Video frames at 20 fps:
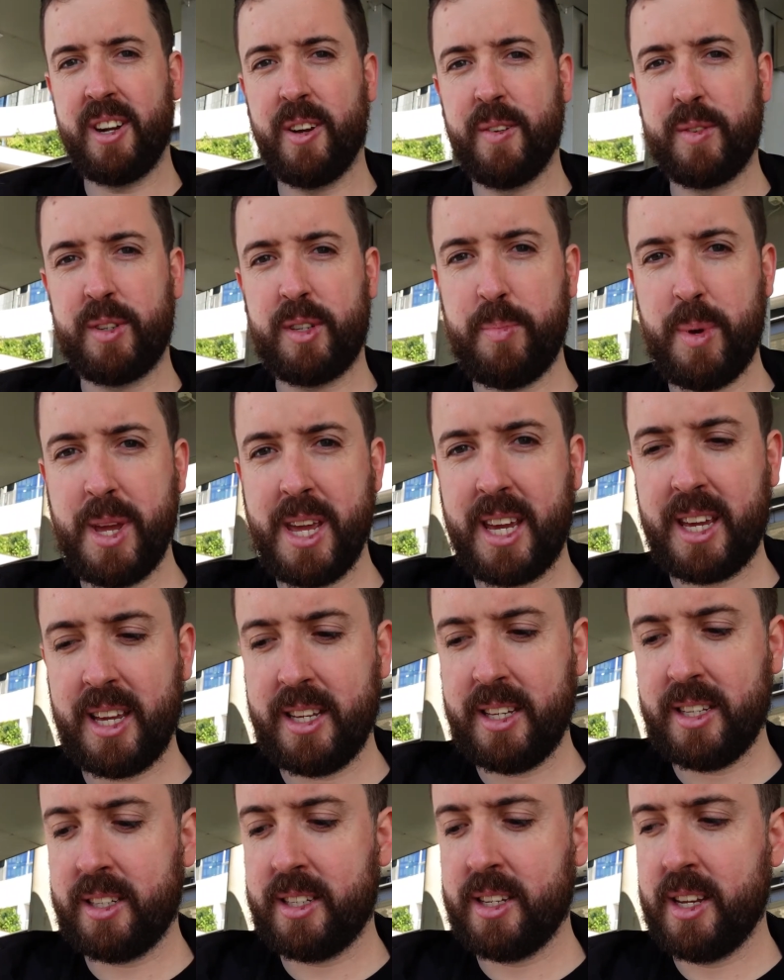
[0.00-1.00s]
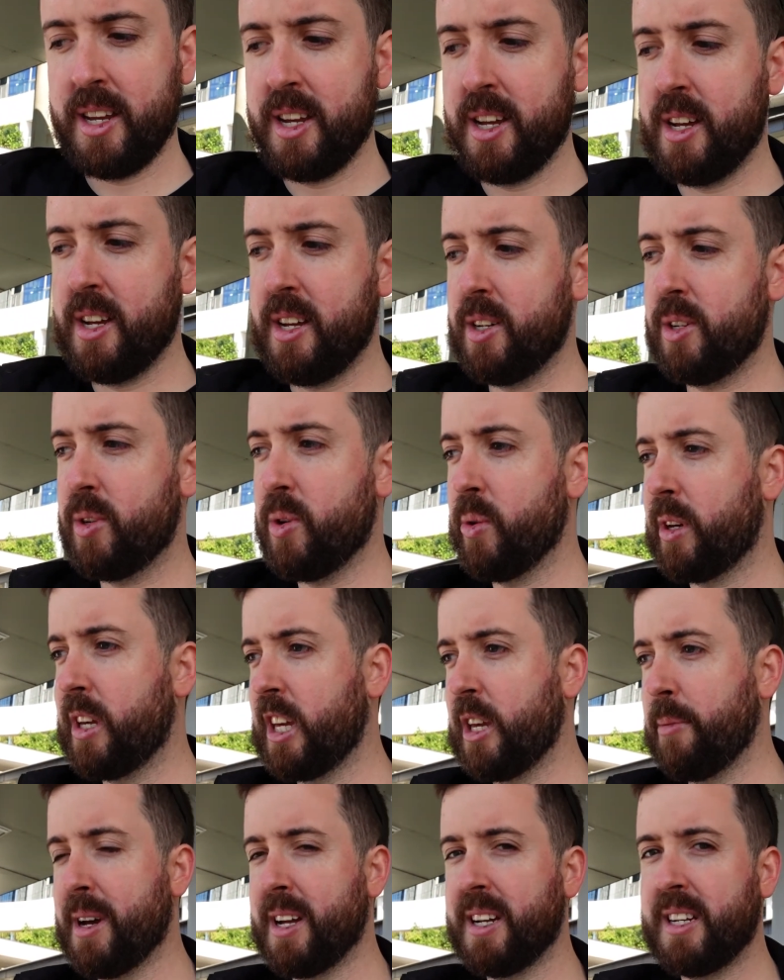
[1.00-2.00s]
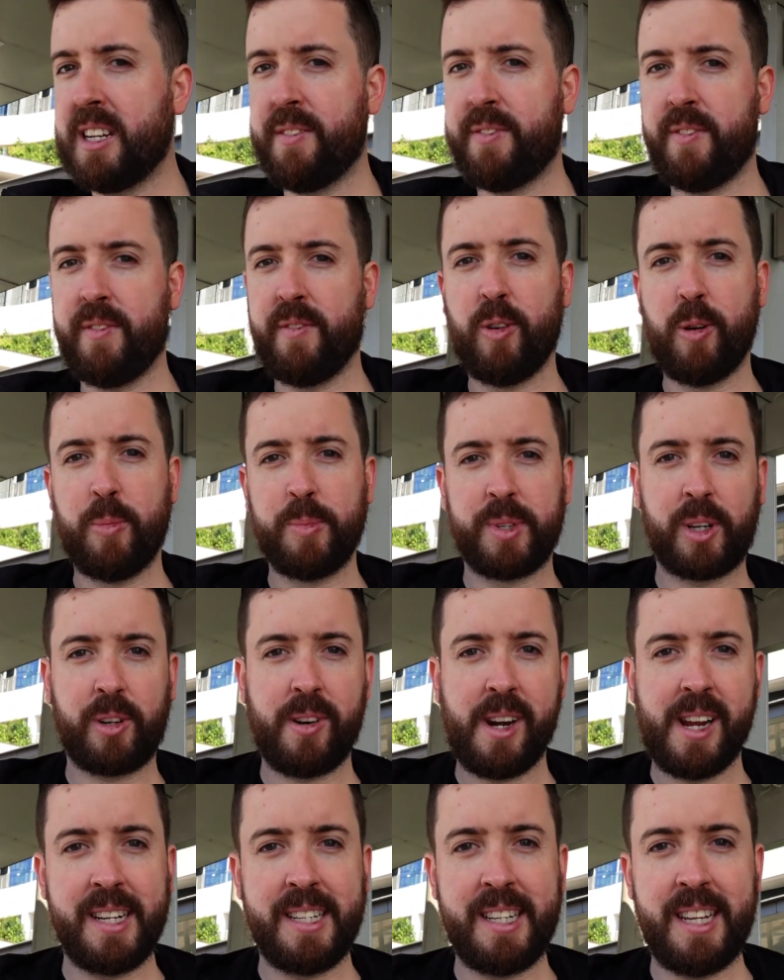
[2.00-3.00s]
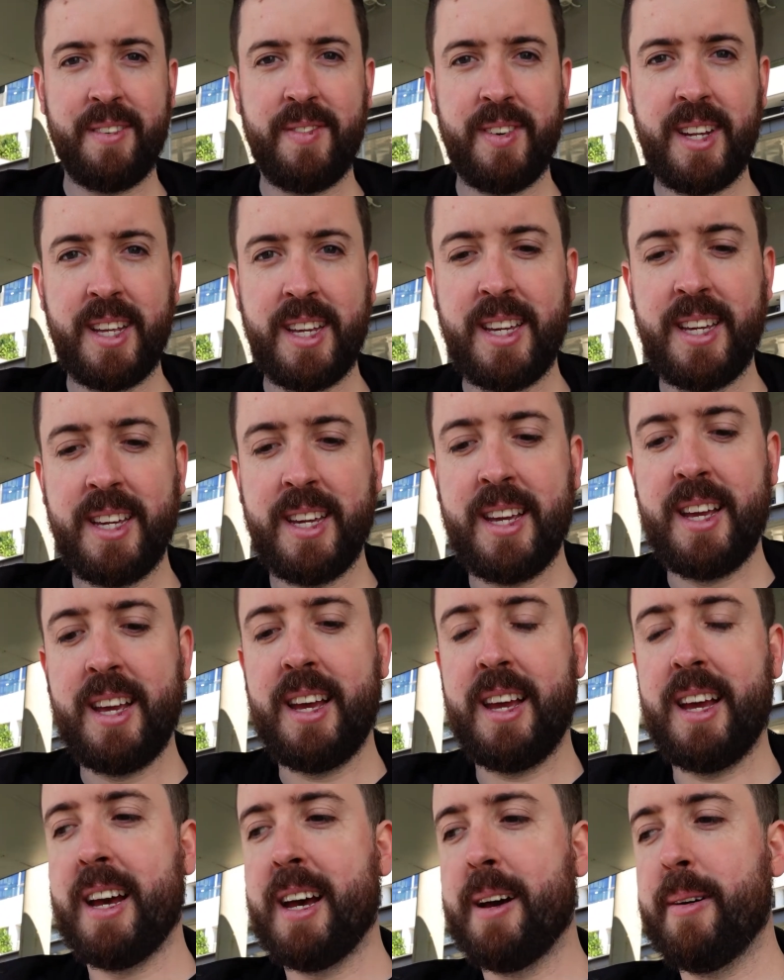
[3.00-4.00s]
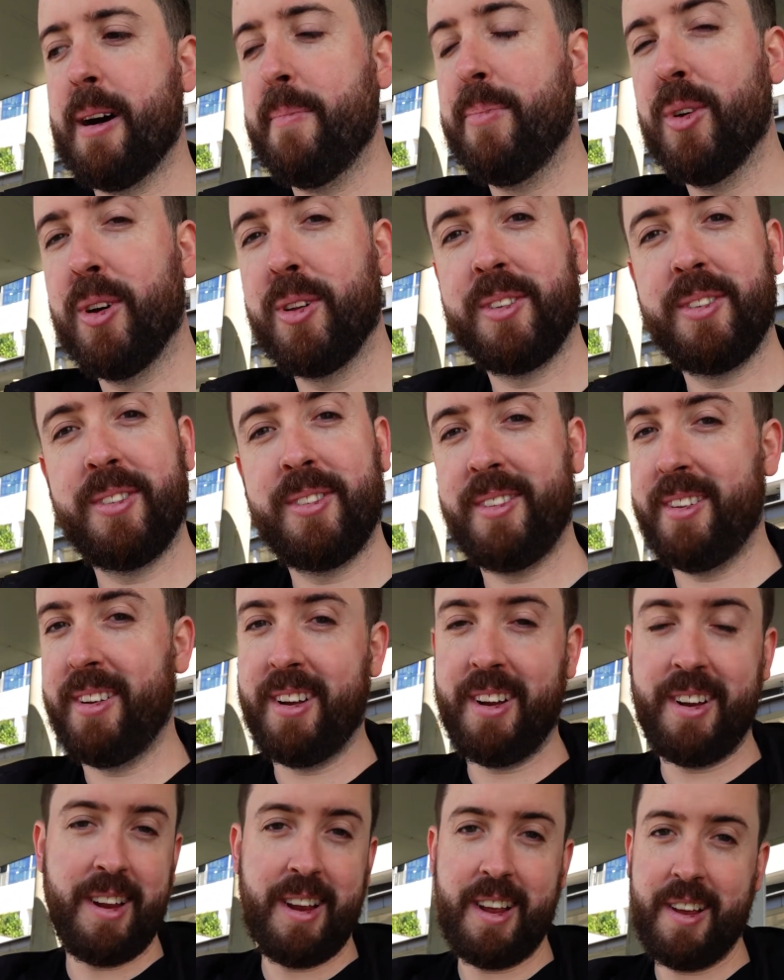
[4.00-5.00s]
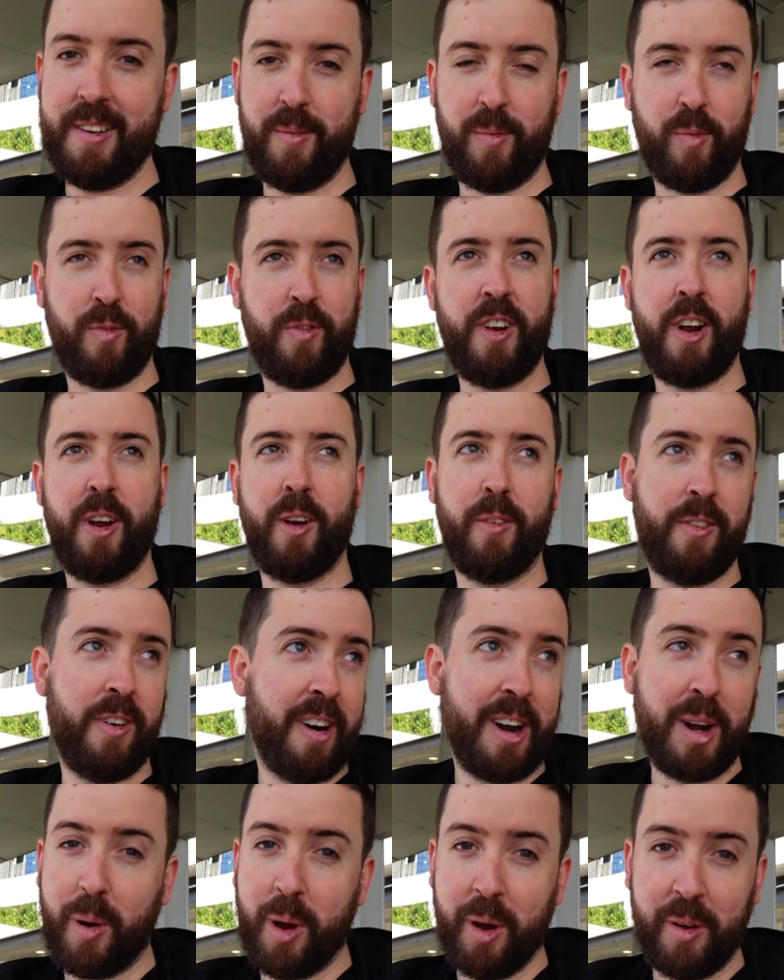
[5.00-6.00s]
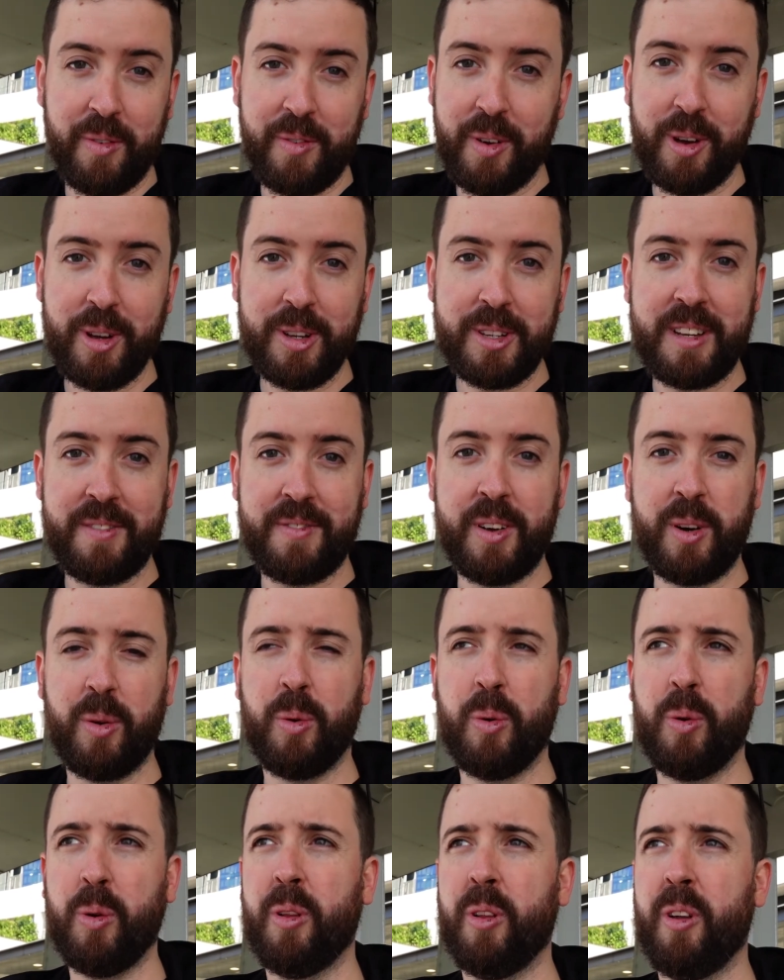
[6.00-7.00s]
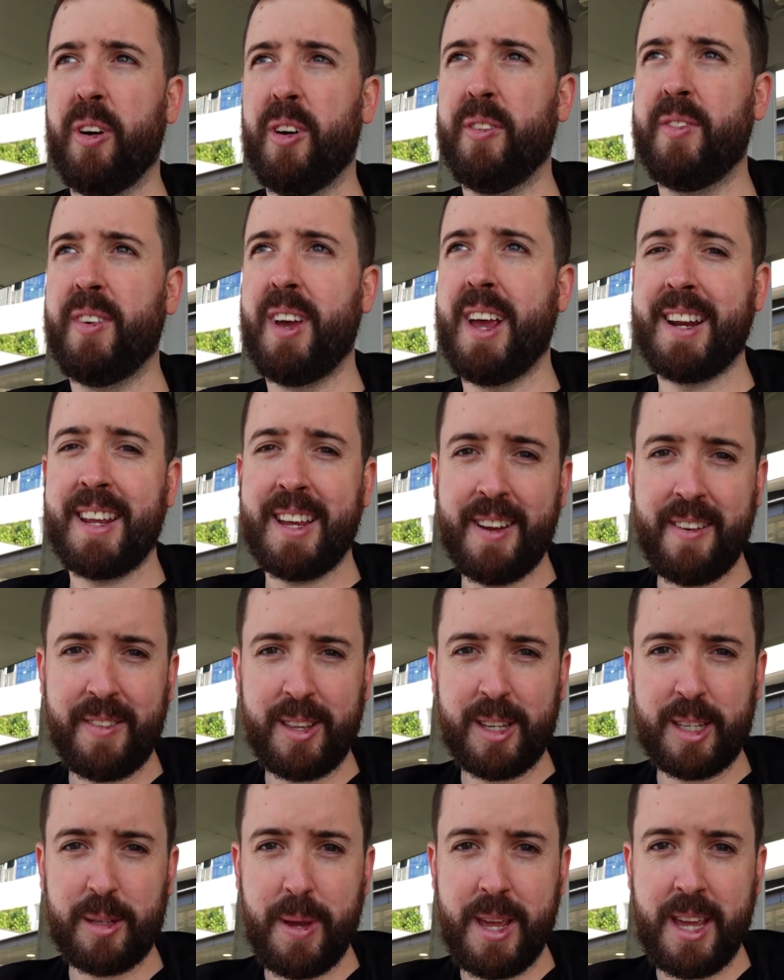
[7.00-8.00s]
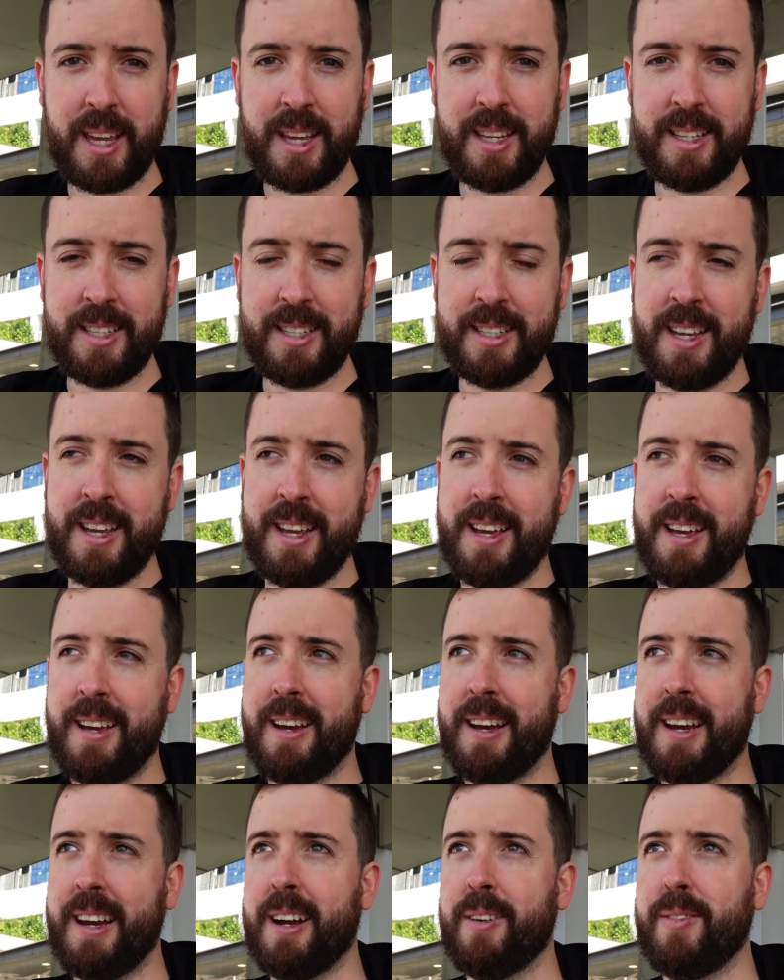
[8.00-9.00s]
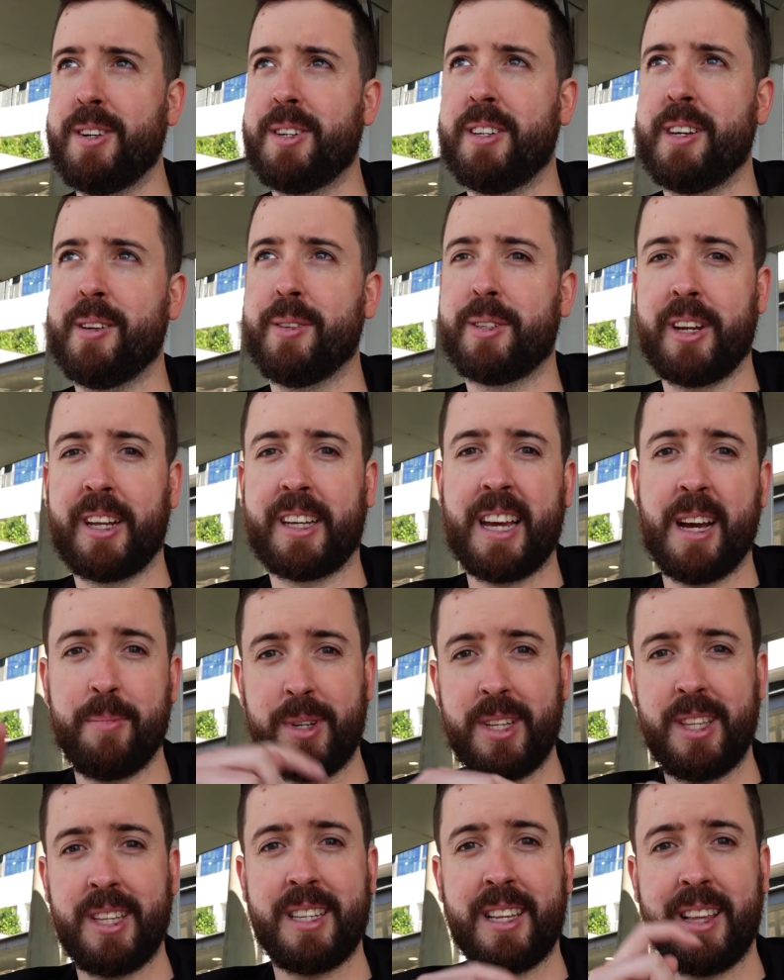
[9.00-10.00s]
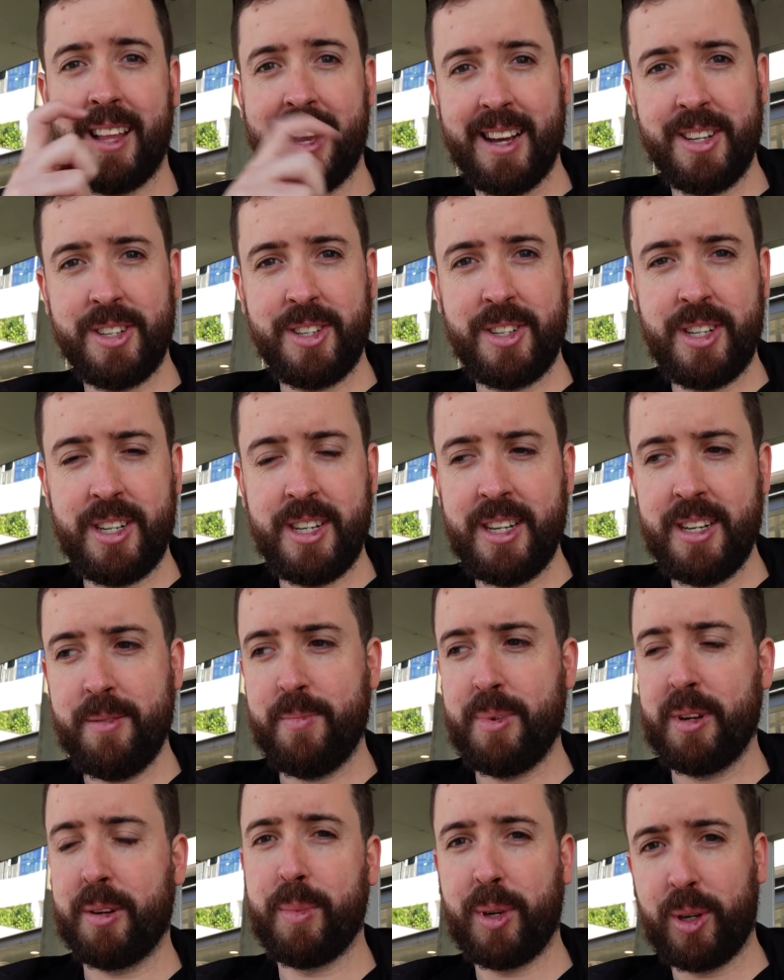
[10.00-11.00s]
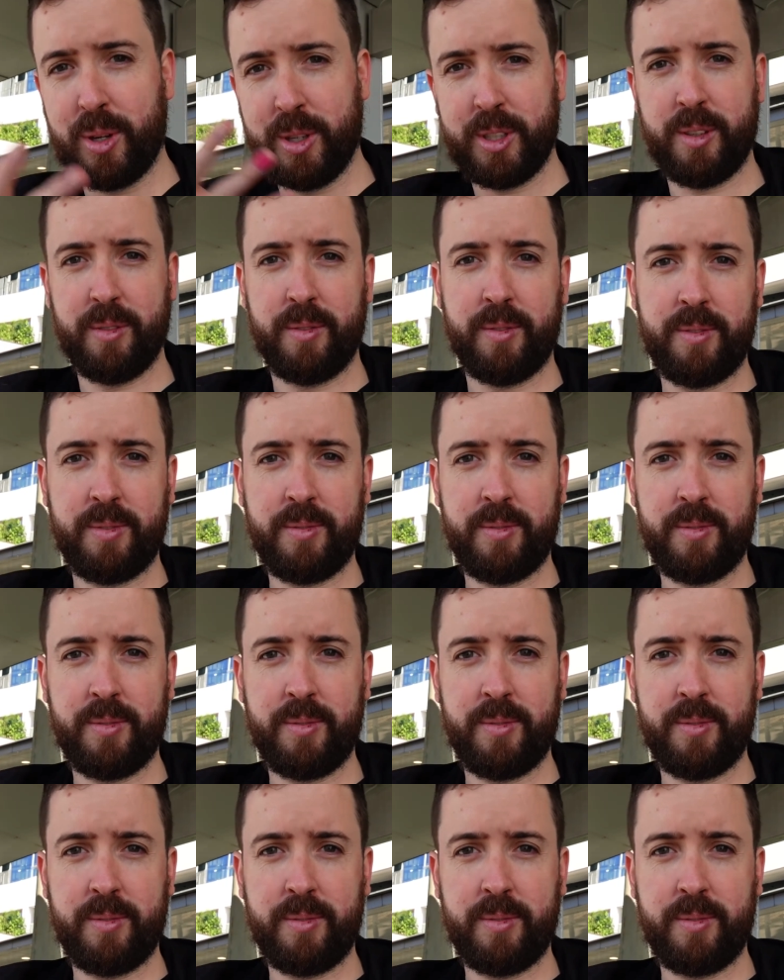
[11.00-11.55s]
of speakers talking about different forms of creativity. I'm not very well versed, if at all, of any of the speakers. Originally I was going to come to this last year, but because of